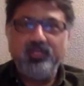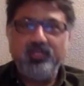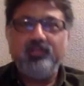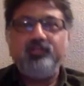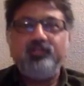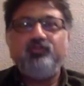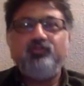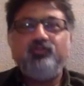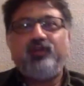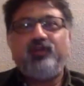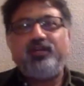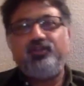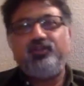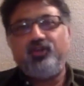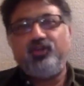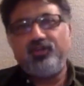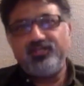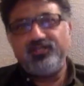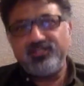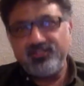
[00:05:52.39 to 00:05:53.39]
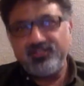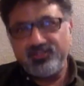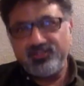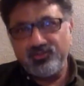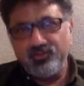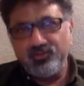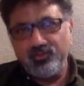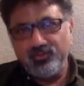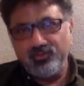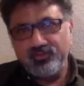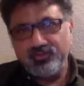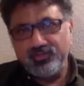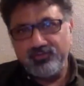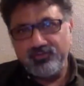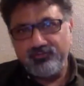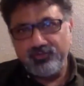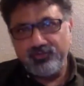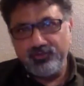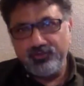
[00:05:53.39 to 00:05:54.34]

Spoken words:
You find Unisys to host it for you.